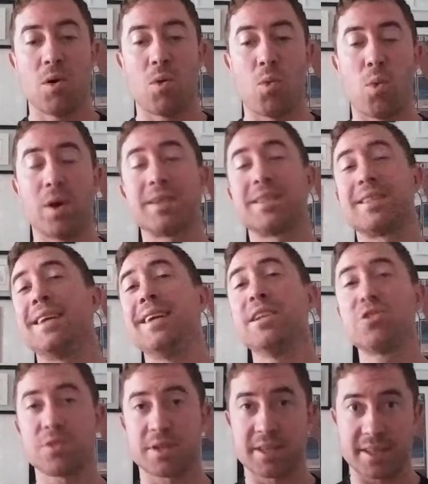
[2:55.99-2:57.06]
what's
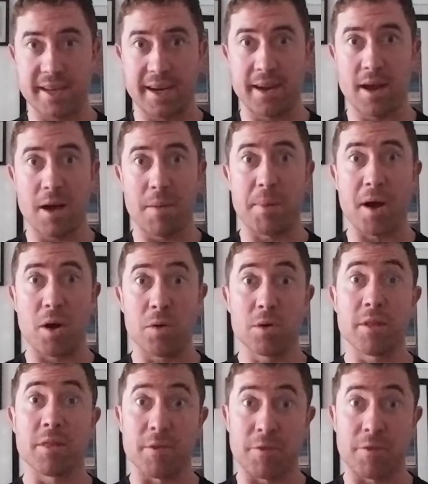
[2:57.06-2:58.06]
interesting about the